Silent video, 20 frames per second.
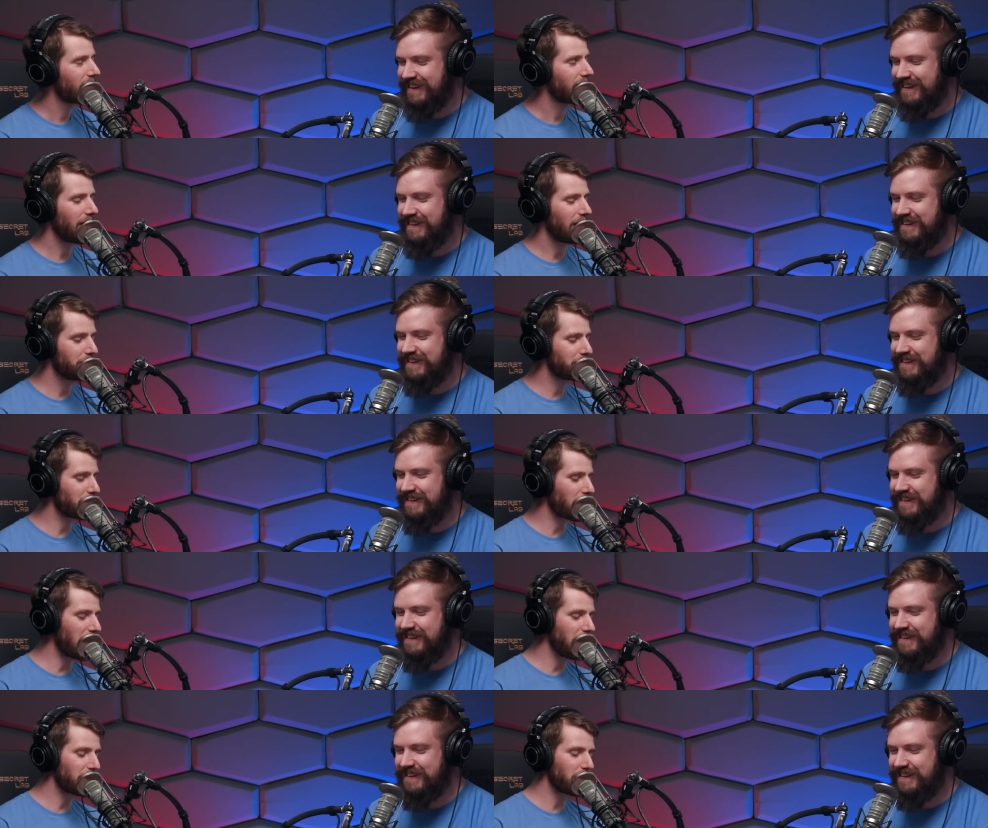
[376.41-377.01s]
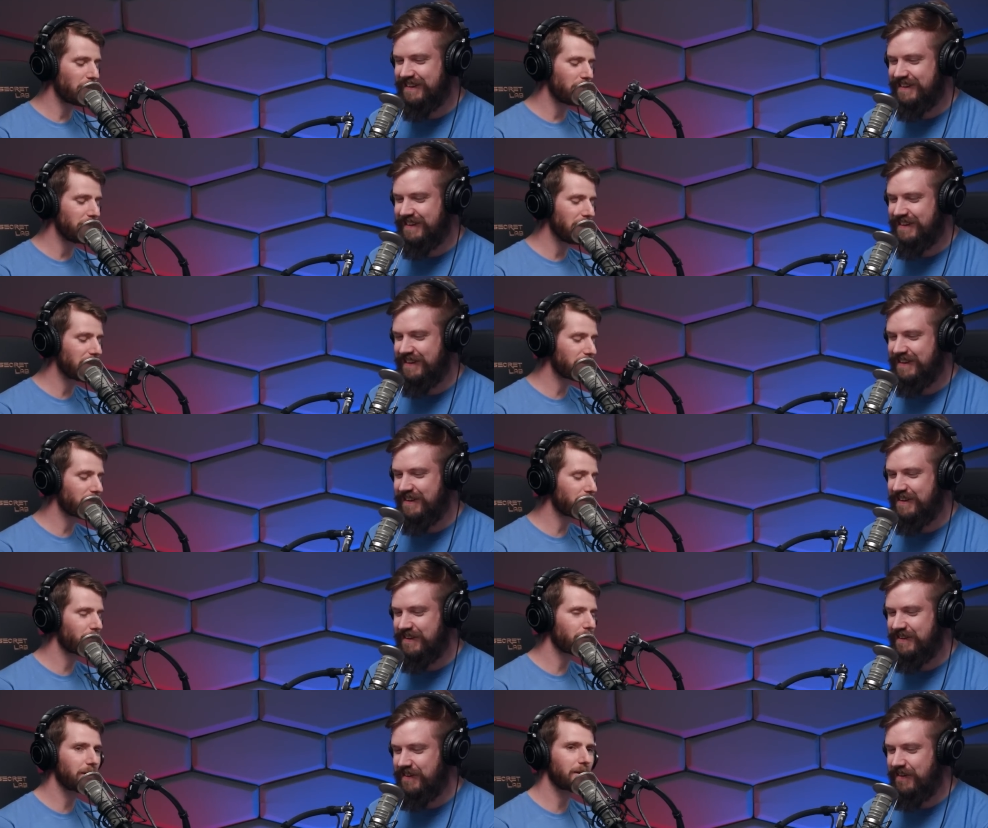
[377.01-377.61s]
Speaker 1: I, I don't make
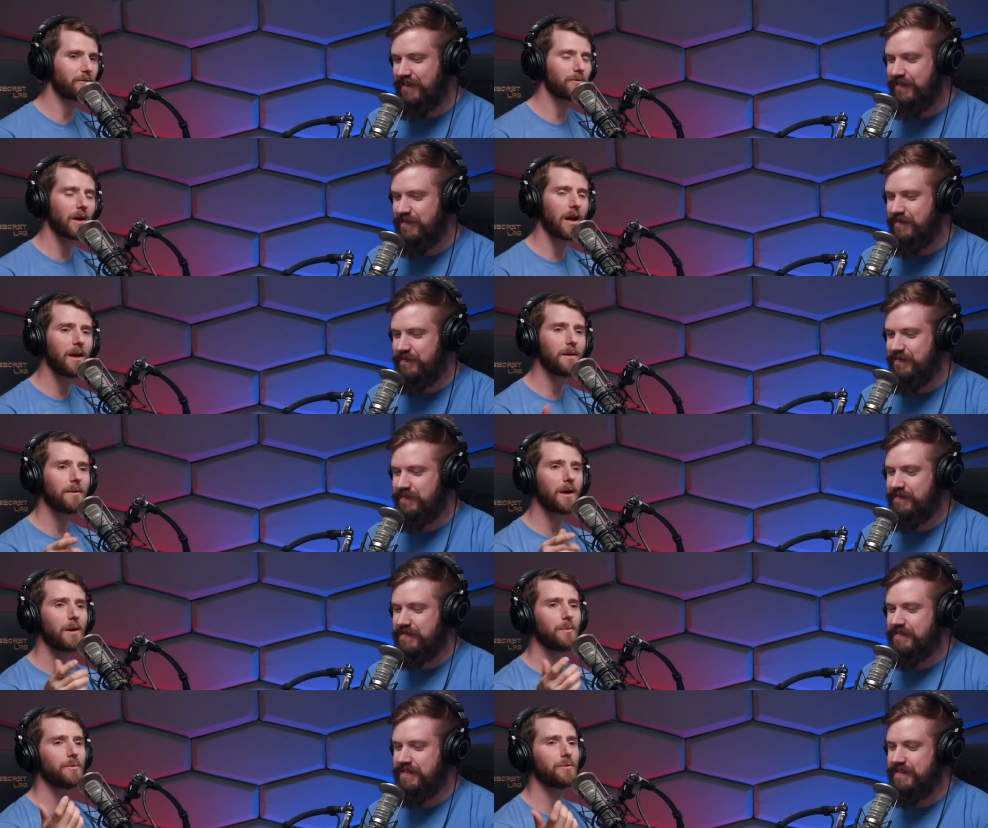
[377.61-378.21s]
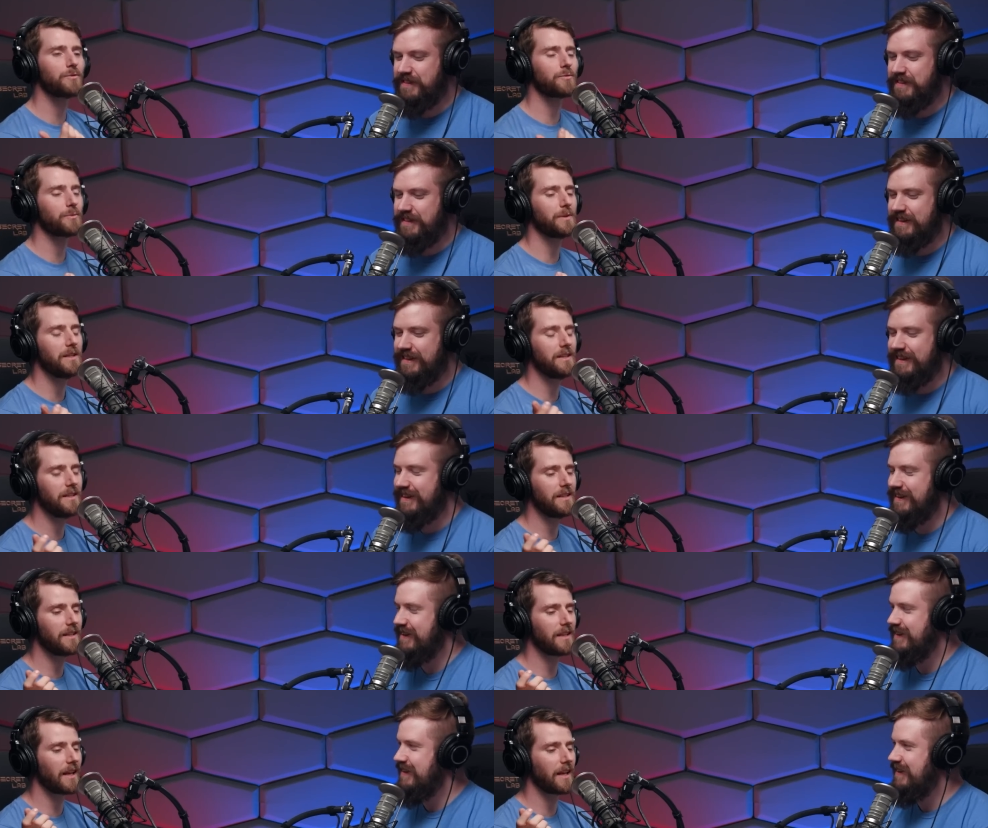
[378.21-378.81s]
the freaking. I, I was
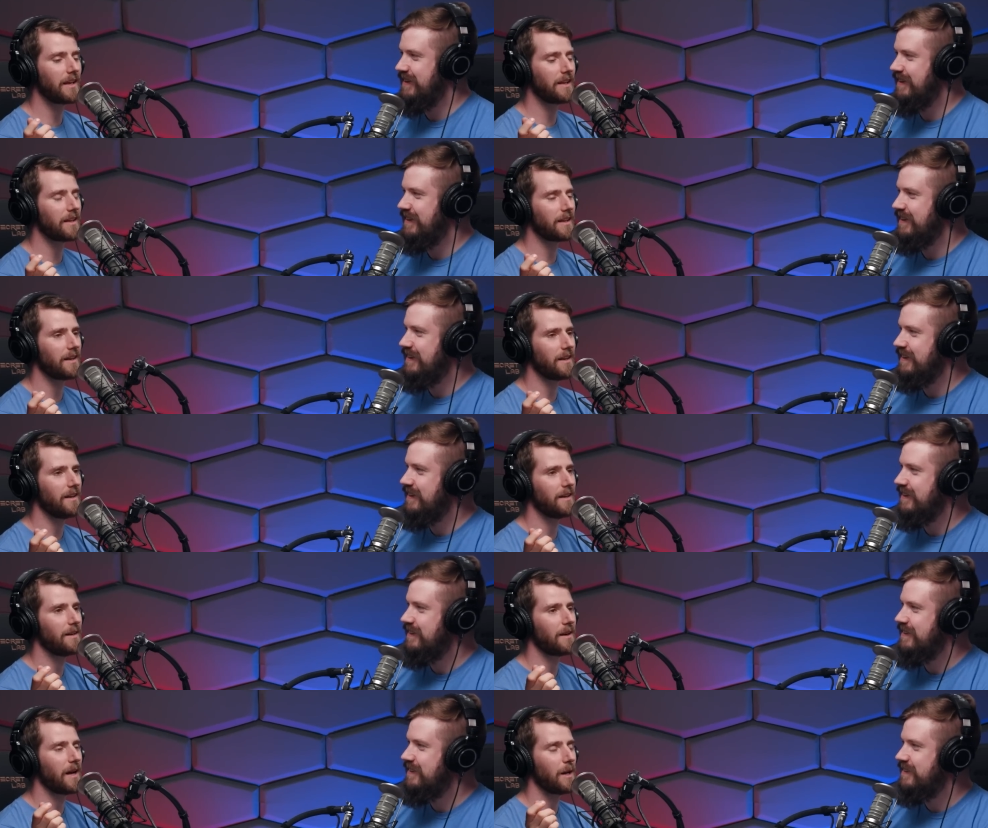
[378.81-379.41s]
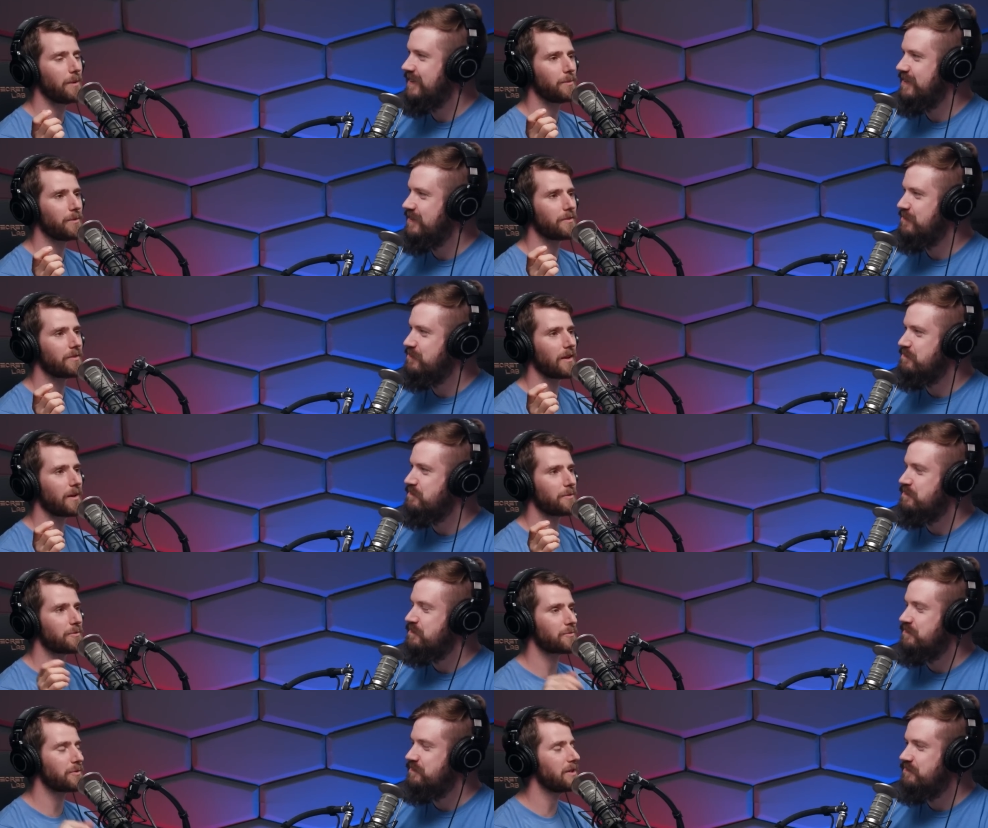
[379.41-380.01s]
reading a uh, I was
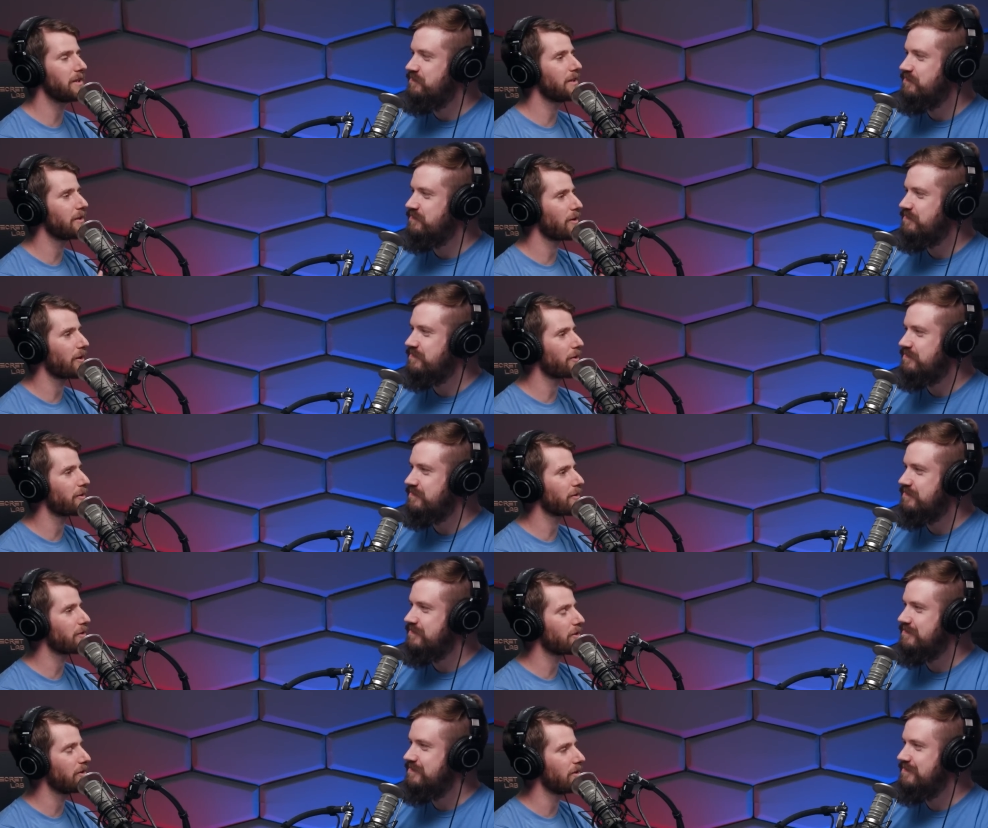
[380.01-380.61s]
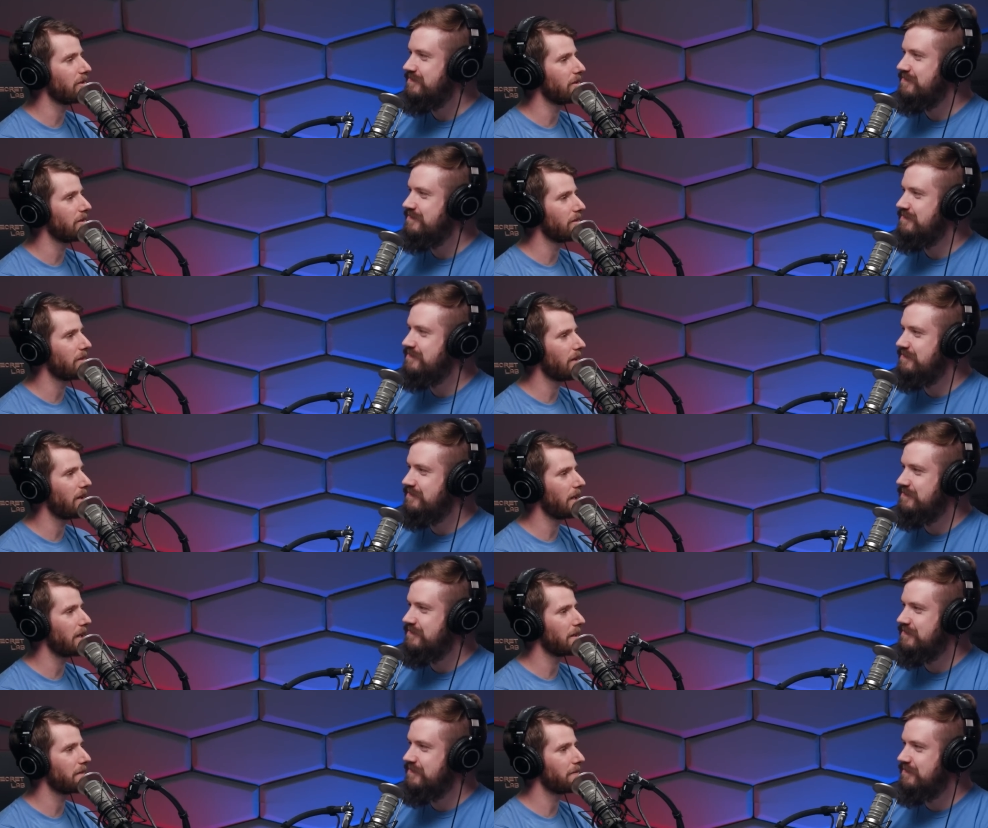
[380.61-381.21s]
I was reading an article.
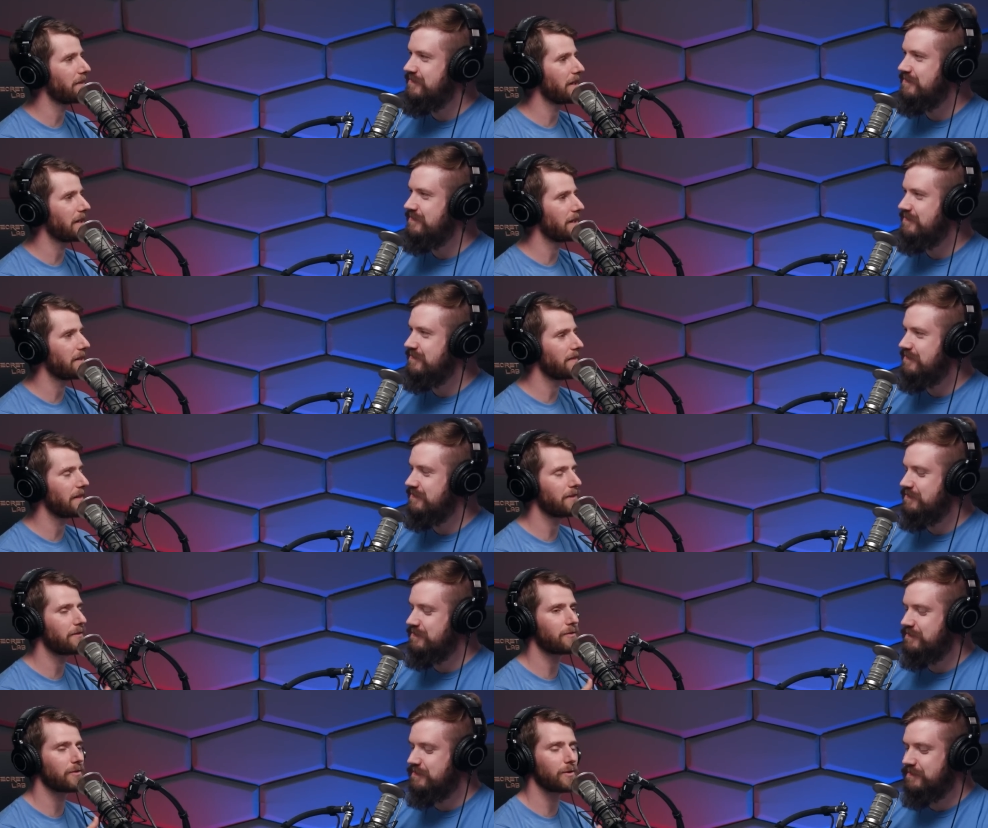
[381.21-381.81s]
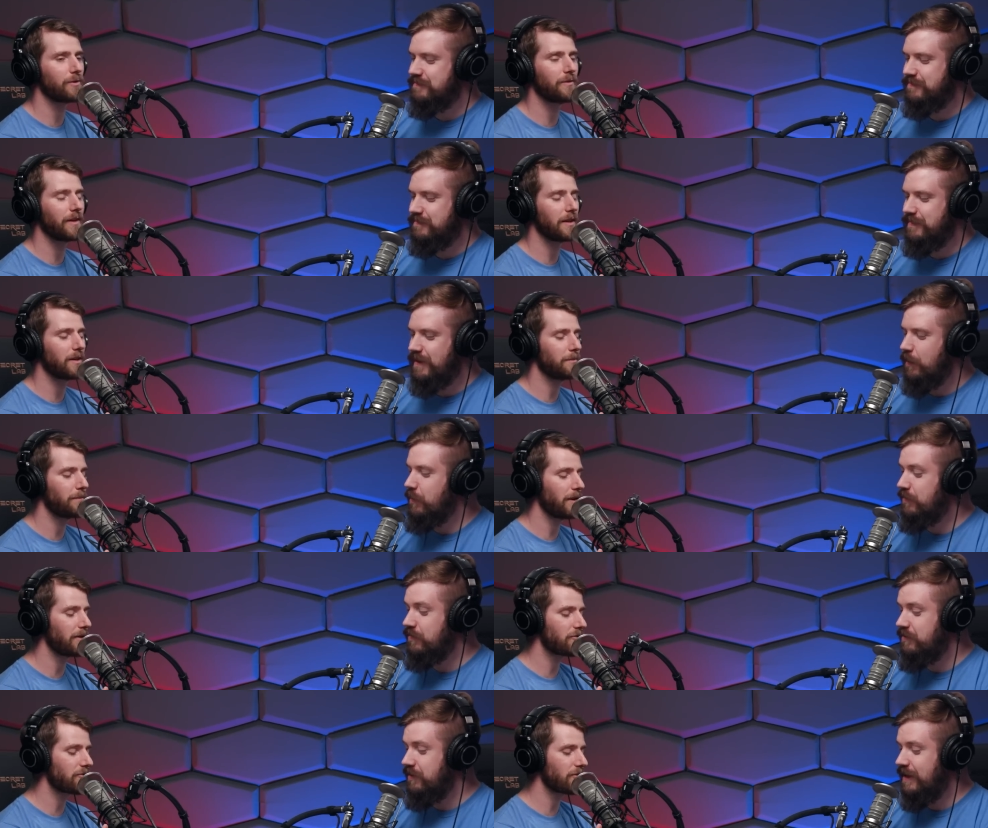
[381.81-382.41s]
Uh, they they surveyed. I
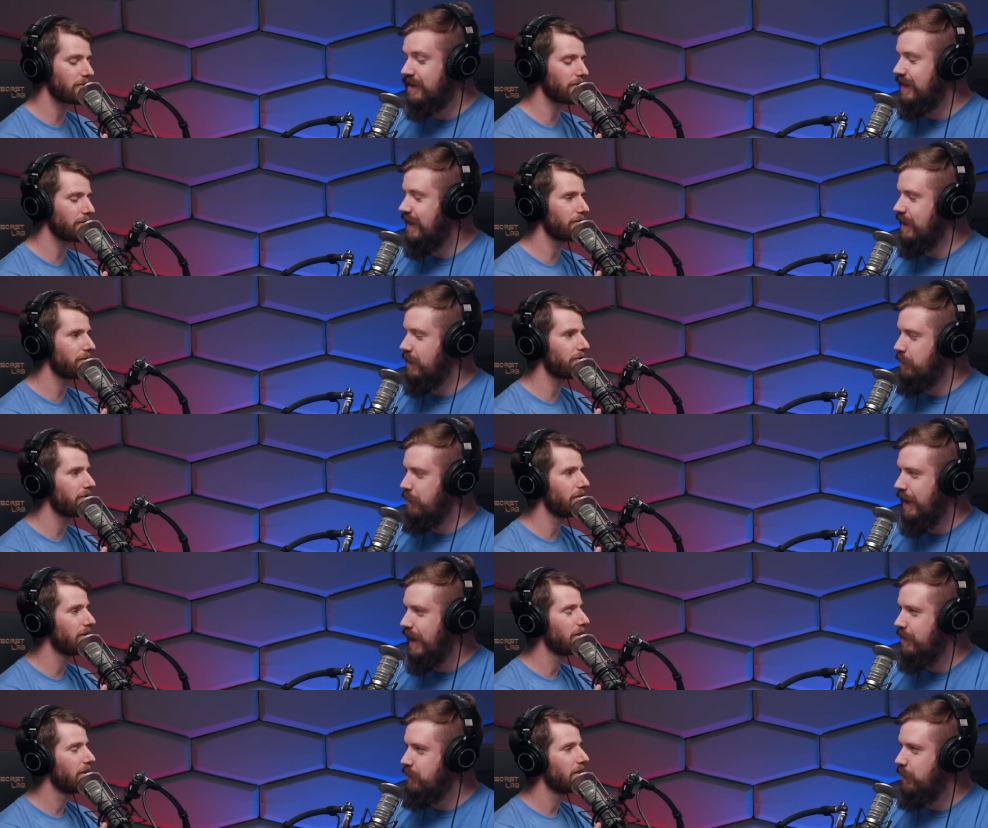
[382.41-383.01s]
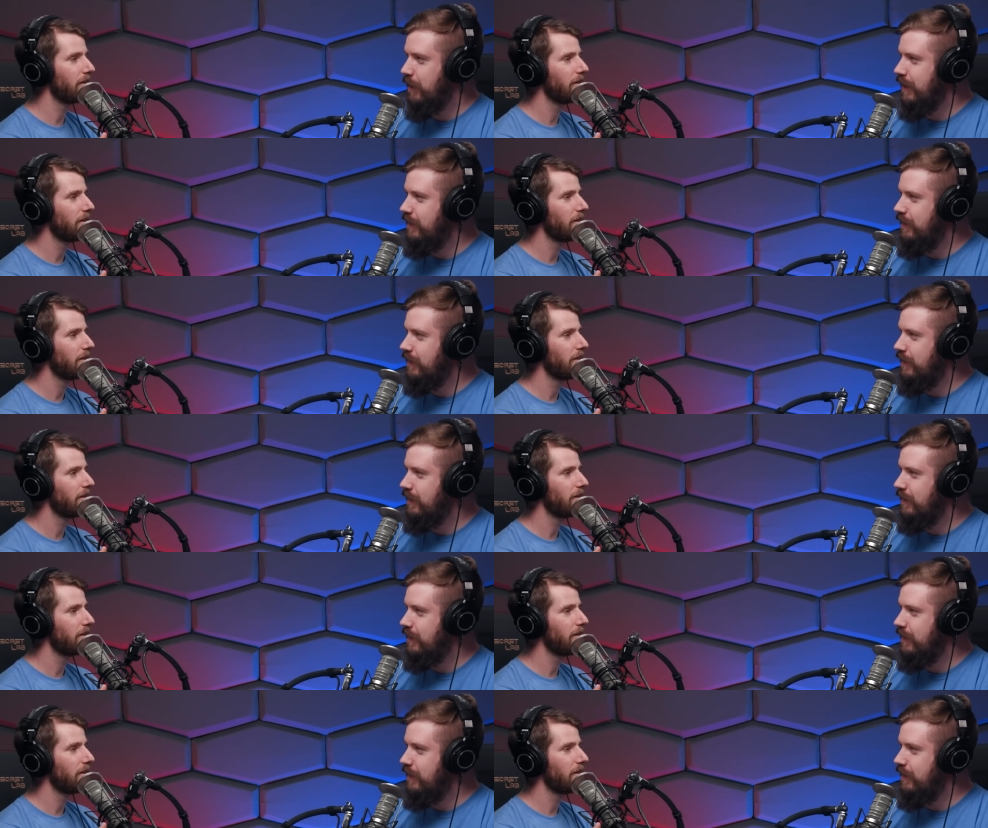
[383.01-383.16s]
wasn't saying of, that in a bad way.